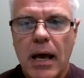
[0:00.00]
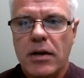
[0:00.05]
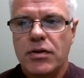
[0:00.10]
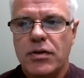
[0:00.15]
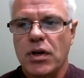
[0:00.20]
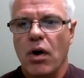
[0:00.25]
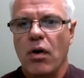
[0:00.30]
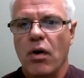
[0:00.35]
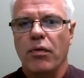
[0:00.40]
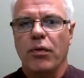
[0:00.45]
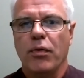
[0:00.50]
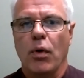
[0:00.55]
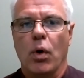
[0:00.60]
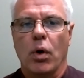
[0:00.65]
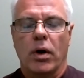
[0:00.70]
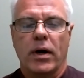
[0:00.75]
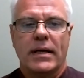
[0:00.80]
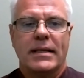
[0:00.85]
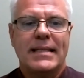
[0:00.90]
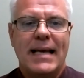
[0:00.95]
So,
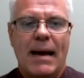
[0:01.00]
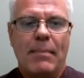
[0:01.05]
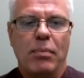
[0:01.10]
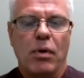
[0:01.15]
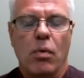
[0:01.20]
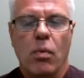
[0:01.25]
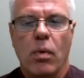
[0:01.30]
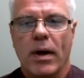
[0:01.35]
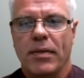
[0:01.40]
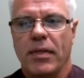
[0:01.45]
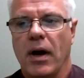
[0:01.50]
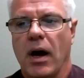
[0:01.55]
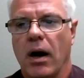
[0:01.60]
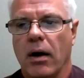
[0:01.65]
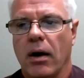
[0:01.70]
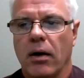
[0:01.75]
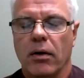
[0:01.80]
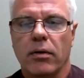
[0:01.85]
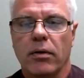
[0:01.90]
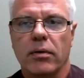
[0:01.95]
for example, with
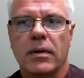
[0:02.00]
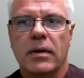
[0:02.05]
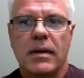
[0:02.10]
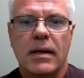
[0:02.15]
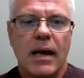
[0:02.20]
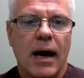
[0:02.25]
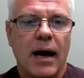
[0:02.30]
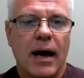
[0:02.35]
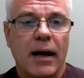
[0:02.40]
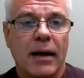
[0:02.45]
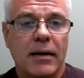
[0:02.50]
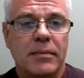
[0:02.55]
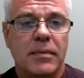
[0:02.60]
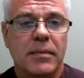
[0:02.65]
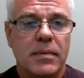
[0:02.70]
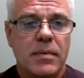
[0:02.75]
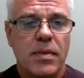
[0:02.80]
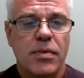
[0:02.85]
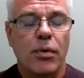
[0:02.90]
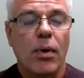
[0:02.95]
our uh,
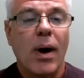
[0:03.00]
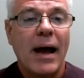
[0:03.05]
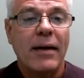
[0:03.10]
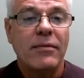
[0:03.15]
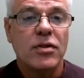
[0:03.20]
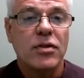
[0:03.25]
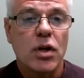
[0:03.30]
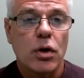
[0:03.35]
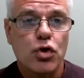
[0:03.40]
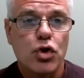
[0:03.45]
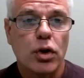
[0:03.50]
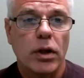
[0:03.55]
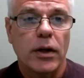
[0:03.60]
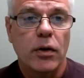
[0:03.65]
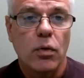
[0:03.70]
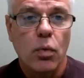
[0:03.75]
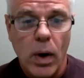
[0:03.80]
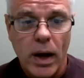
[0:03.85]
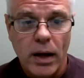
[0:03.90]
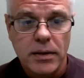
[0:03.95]
Thrive Social
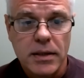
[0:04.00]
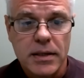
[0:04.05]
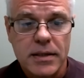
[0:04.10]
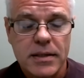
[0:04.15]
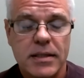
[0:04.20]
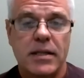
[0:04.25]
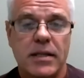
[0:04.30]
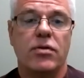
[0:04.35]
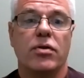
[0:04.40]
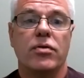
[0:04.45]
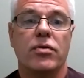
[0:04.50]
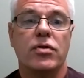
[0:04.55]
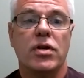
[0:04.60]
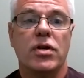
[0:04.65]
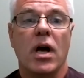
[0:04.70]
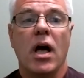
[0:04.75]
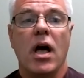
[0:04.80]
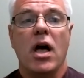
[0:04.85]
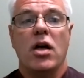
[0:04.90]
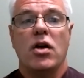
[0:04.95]
and Wellness
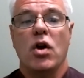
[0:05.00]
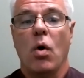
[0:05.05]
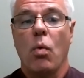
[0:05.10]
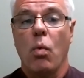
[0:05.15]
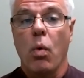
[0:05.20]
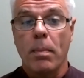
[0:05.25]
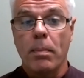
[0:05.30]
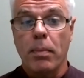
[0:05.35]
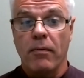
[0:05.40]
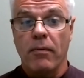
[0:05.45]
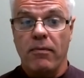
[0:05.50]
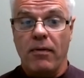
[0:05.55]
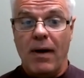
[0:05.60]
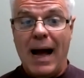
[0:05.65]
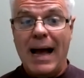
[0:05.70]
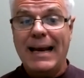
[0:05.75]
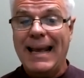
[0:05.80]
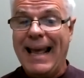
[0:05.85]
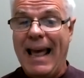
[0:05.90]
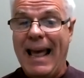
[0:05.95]
Centers, you know, we're
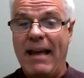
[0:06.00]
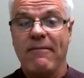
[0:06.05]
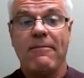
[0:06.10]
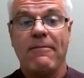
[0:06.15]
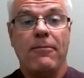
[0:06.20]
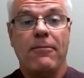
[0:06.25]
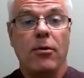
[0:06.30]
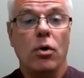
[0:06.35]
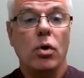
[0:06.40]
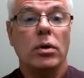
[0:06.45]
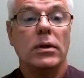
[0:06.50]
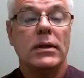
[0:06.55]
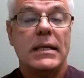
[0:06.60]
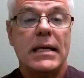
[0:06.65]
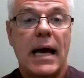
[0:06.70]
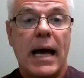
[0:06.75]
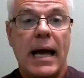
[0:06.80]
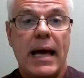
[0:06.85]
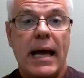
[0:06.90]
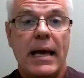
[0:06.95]
providing a full
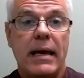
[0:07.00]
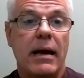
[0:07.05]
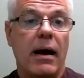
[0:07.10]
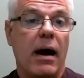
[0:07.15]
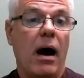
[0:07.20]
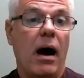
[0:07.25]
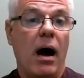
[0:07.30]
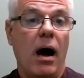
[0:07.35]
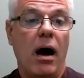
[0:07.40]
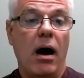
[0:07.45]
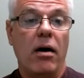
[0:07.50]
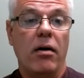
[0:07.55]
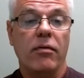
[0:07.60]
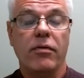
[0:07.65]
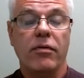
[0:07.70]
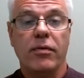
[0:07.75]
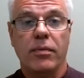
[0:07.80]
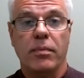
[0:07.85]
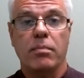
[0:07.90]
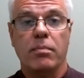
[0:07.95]
day
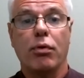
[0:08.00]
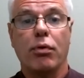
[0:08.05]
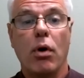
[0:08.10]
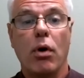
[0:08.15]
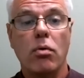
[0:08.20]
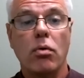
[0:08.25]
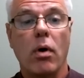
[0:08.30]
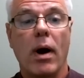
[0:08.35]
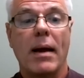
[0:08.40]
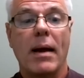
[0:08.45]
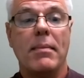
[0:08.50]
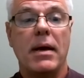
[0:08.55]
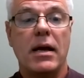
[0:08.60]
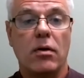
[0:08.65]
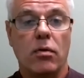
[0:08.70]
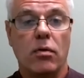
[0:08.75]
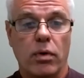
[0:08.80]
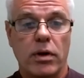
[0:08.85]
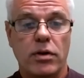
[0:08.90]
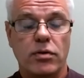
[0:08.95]
of
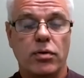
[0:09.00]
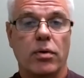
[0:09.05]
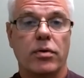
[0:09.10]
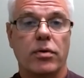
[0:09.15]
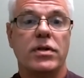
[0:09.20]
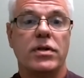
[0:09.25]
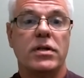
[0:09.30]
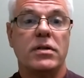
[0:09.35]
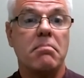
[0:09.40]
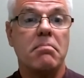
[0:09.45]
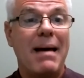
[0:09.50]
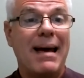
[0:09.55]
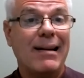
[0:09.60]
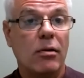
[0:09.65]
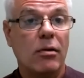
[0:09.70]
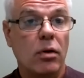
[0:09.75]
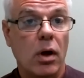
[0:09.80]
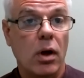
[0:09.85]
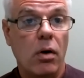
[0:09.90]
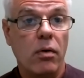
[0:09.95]
programming, resources,
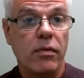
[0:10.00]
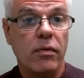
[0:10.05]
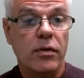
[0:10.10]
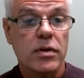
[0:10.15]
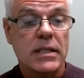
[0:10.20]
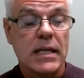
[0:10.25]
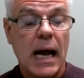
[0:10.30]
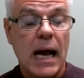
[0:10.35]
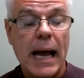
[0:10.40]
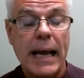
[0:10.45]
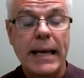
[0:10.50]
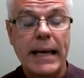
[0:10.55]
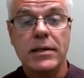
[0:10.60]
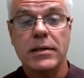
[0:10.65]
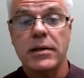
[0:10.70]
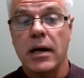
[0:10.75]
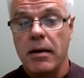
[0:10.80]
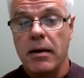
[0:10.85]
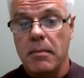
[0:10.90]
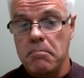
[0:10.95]
medical oversight,
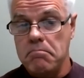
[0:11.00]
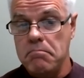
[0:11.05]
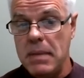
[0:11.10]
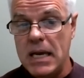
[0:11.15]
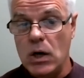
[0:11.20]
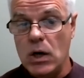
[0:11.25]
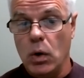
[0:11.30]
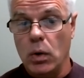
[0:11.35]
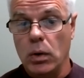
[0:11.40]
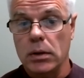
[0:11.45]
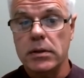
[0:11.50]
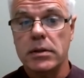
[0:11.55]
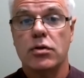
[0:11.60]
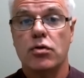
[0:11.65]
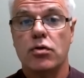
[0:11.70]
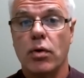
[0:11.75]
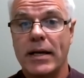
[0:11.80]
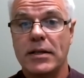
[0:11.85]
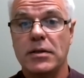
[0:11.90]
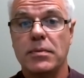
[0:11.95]
meals,
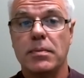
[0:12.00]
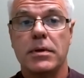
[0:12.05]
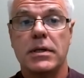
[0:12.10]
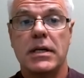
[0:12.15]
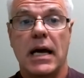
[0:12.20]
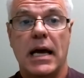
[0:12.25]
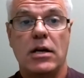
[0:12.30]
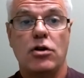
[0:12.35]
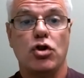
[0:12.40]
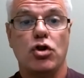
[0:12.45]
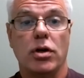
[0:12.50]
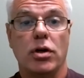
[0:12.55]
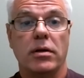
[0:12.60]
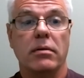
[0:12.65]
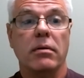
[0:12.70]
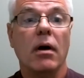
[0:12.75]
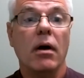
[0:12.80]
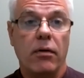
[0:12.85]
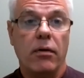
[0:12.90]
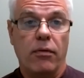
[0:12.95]

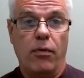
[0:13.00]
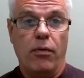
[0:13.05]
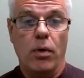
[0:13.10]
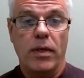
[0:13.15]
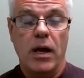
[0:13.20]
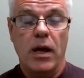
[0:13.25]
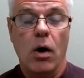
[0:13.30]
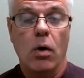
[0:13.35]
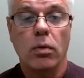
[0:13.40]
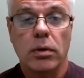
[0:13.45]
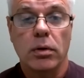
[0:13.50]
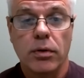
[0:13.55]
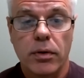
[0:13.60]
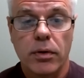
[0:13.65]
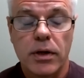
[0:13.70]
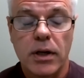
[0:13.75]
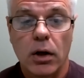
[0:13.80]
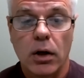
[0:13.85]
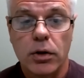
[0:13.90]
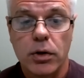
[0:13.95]
transportation for the older
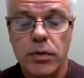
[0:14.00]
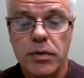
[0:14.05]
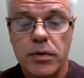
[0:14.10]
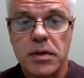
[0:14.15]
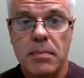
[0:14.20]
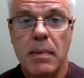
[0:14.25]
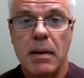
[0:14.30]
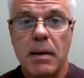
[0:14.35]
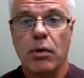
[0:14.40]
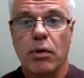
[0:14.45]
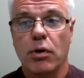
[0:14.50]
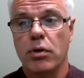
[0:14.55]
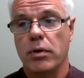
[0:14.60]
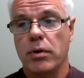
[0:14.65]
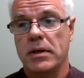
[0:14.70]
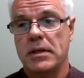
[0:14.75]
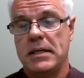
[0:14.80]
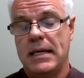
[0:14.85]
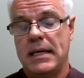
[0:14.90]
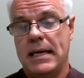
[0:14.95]
adult who's the member who
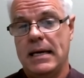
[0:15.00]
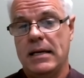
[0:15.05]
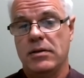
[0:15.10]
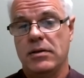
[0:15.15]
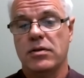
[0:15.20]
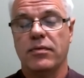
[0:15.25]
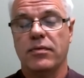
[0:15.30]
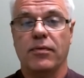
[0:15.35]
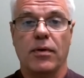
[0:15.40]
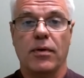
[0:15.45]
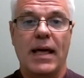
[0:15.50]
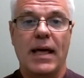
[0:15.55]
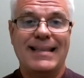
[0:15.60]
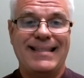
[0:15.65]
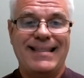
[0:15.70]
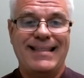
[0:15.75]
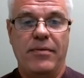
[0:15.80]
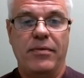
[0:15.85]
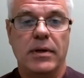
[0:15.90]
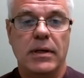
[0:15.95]
attends for that
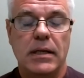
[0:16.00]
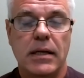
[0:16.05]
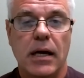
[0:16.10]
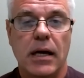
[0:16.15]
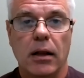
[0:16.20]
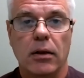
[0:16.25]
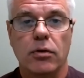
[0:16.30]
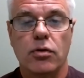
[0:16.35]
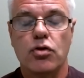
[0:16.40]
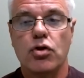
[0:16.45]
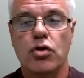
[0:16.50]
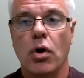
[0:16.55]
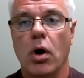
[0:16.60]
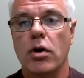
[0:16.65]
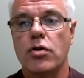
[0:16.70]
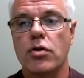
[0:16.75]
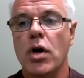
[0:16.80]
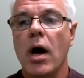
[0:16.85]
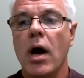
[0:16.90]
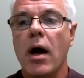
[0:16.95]
$70
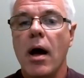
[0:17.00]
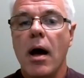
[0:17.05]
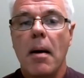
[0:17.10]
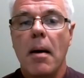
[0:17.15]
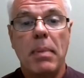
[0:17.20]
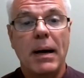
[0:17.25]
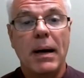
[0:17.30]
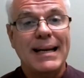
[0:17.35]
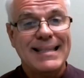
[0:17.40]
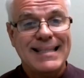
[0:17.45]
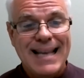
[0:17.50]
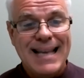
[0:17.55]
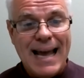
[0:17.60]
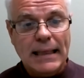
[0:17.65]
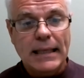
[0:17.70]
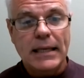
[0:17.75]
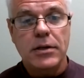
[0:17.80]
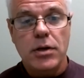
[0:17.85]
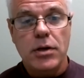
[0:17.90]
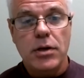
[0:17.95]
charge. But as
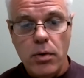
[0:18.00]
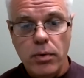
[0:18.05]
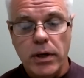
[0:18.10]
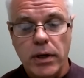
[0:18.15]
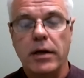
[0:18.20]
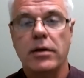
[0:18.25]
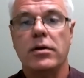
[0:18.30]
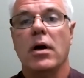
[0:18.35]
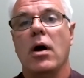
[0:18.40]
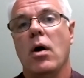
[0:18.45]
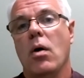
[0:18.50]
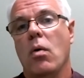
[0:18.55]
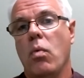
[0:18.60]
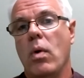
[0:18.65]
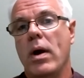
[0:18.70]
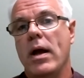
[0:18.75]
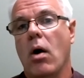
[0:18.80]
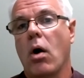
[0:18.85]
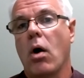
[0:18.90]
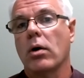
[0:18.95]
Natalie noted,
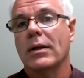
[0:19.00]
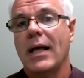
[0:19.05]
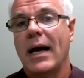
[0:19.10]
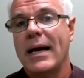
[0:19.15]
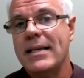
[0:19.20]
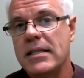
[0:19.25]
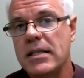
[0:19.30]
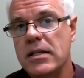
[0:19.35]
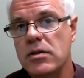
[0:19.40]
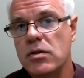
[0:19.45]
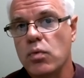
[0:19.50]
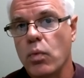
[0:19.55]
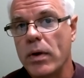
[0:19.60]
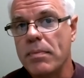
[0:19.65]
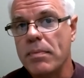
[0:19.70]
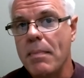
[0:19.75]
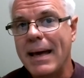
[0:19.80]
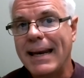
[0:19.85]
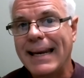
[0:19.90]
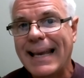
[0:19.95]
we are licensed
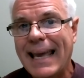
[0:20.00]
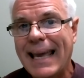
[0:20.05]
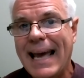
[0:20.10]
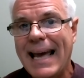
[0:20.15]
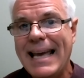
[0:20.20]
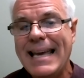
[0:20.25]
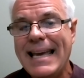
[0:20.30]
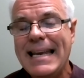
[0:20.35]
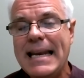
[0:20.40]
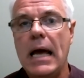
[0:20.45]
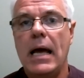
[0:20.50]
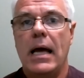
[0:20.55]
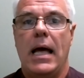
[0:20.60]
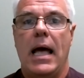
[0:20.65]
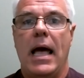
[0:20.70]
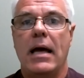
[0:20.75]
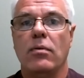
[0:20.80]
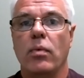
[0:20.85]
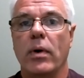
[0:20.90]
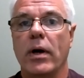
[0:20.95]
with Medicaid
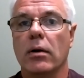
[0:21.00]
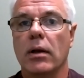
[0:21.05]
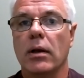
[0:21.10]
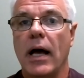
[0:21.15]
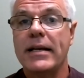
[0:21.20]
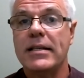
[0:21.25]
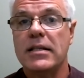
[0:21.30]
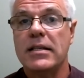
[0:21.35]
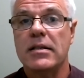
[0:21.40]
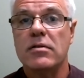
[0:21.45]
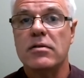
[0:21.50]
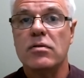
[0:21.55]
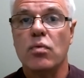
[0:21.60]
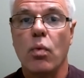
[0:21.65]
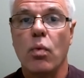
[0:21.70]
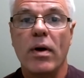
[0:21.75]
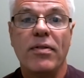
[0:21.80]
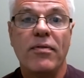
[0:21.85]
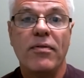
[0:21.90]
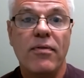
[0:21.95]
and we are licensed
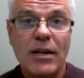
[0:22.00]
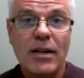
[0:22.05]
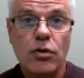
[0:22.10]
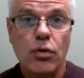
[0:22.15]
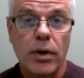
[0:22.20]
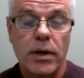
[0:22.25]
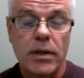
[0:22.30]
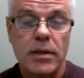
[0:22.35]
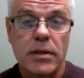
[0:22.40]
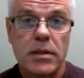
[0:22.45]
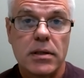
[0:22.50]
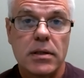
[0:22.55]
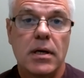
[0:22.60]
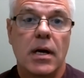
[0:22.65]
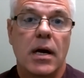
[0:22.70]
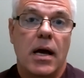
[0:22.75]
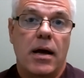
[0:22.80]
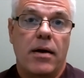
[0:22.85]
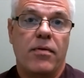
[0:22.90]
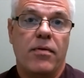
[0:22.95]
with veterans,
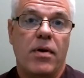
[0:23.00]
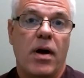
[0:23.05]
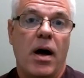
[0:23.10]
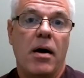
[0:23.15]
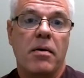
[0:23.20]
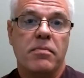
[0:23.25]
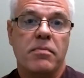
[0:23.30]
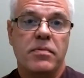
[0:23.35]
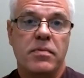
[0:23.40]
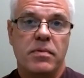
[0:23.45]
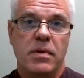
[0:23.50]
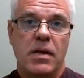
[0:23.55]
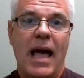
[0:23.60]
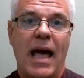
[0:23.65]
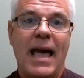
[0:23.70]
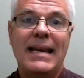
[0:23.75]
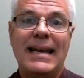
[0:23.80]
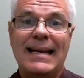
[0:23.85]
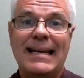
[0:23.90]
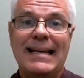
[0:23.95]
uh,
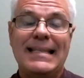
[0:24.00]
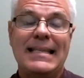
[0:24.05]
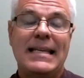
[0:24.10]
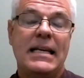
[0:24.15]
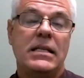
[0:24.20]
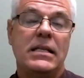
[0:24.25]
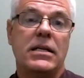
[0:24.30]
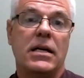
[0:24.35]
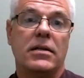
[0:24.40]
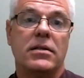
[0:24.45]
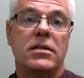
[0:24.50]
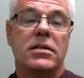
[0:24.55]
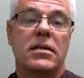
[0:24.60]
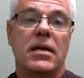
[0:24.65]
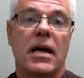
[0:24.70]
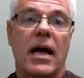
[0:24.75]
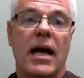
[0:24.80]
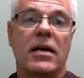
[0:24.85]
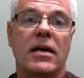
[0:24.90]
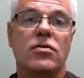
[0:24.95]
aid in
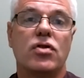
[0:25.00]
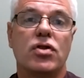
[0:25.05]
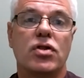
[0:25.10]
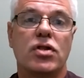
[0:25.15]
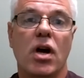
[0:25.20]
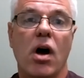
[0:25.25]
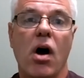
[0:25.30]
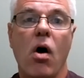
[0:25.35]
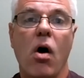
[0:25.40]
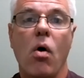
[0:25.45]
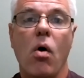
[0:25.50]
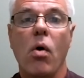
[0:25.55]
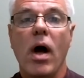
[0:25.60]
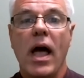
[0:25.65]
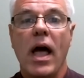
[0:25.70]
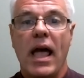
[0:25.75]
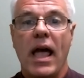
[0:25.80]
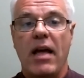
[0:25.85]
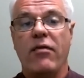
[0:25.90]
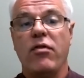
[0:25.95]
attendance. And so
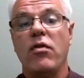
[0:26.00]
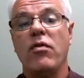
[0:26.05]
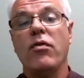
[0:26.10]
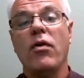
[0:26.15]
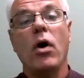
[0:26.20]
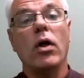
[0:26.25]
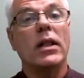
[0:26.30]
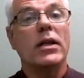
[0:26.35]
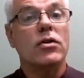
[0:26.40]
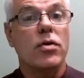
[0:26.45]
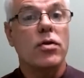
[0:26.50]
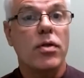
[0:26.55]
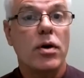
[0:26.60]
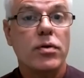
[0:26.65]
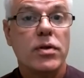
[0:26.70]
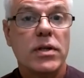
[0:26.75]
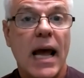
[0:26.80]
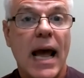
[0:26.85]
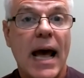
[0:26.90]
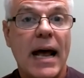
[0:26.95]
if you fall into
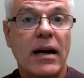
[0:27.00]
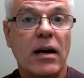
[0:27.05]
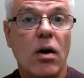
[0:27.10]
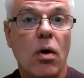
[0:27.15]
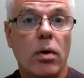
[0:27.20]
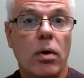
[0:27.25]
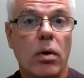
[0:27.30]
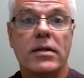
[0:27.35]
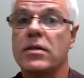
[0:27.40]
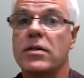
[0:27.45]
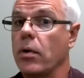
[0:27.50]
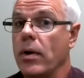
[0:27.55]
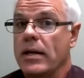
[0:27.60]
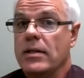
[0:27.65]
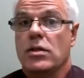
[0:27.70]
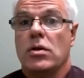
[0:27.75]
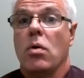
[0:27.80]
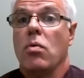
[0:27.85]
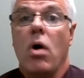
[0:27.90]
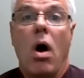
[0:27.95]
those categories, there
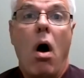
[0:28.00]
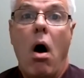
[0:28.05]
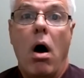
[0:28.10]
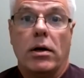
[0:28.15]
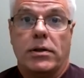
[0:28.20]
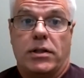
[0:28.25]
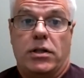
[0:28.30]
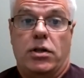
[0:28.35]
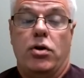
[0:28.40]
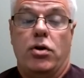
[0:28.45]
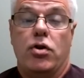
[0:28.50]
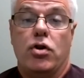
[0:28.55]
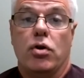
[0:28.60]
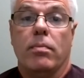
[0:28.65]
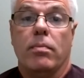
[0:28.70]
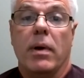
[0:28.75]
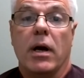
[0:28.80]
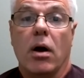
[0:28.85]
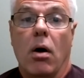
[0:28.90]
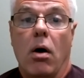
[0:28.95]
is no cost to you
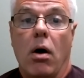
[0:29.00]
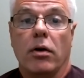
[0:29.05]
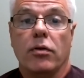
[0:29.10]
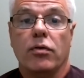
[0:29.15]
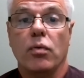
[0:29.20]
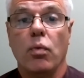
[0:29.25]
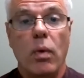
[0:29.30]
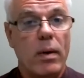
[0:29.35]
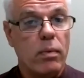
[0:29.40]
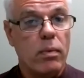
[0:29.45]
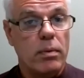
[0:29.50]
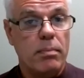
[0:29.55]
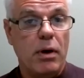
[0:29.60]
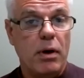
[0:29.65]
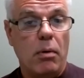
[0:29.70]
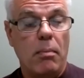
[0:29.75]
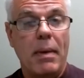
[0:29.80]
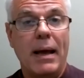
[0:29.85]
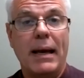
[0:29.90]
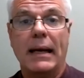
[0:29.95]
because we would
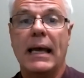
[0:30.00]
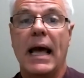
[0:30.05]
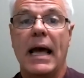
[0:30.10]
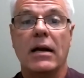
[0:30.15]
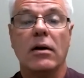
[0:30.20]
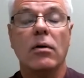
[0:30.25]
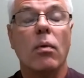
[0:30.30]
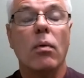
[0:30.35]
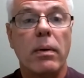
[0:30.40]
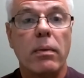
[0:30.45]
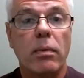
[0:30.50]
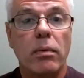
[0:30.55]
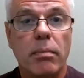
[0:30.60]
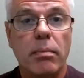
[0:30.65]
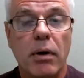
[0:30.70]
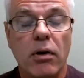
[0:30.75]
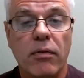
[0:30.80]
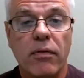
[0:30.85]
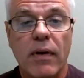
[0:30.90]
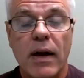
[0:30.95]
bill Medicaid or we would
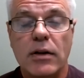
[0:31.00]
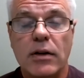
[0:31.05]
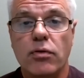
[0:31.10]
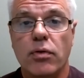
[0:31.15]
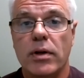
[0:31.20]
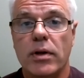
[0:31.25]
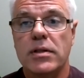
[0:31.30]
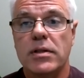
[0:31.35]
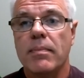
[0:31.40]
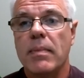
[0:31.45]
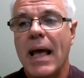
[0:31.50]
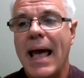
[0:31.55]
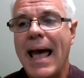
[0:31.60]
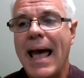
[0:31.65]
bill veterans.